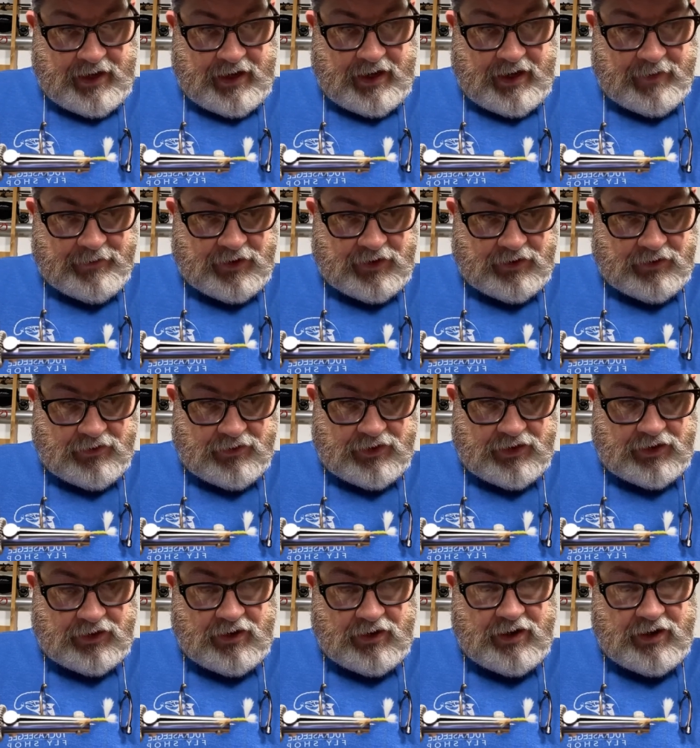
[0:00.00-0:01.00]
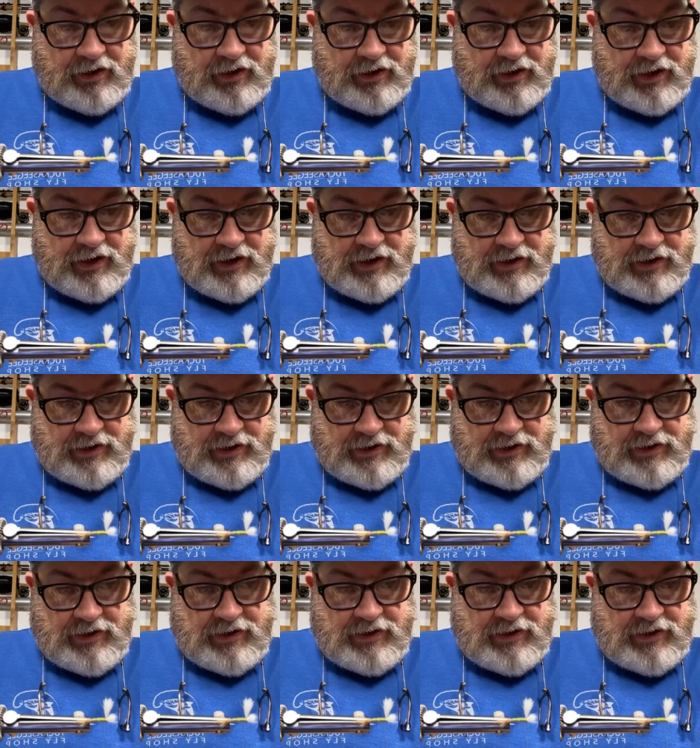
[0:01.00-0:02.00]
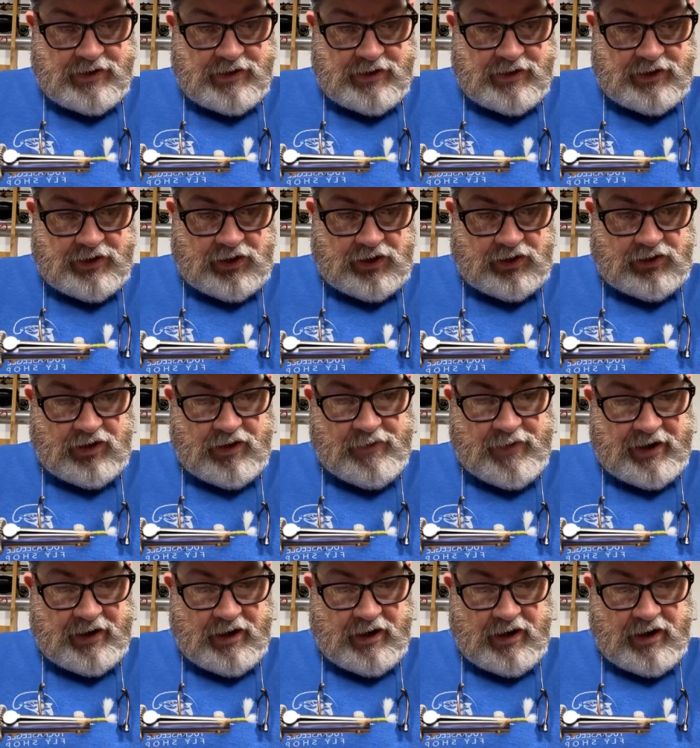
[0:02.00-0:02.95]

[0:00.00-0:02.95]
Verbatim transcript: And I'm just going to start stripping